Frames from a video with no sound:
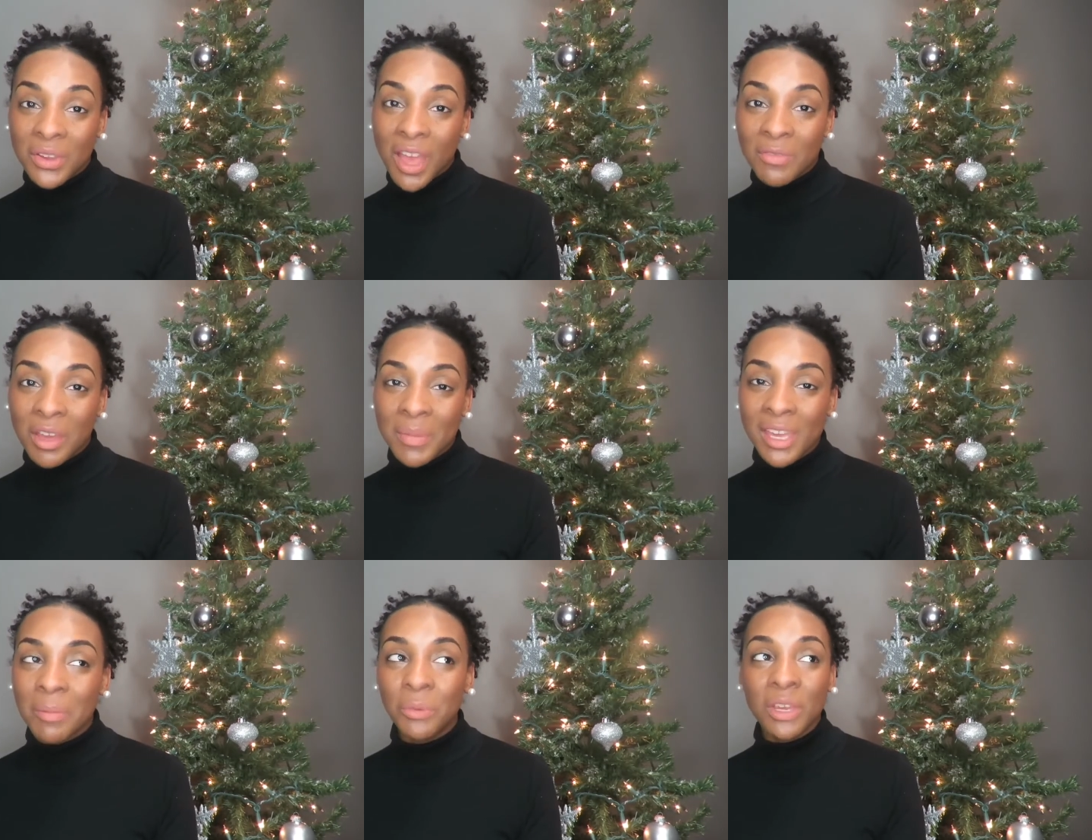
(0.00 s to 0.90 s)
you have coming
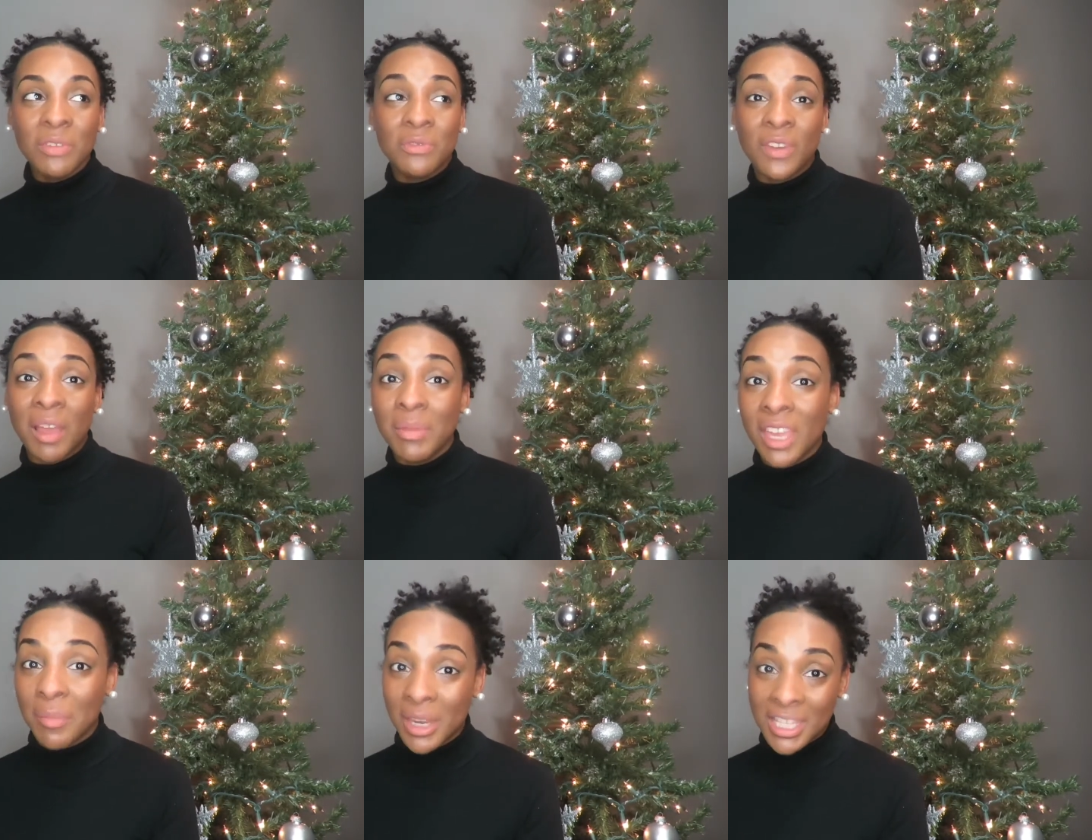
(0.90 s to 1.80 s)
up or even family
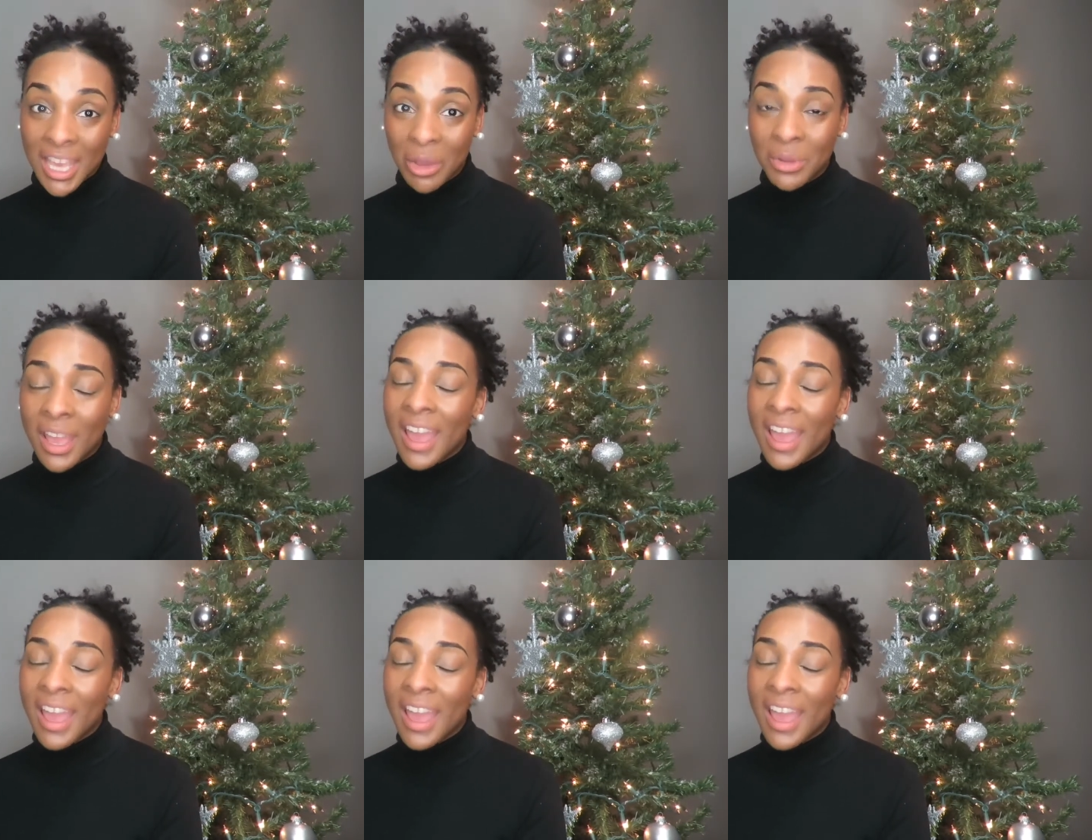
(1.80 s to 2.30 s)
coming to town,